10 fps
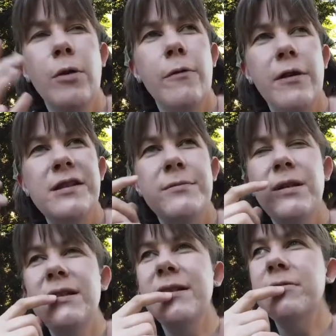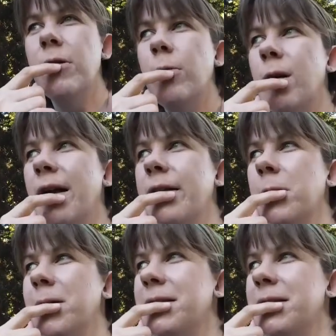one of these meetings for a while now,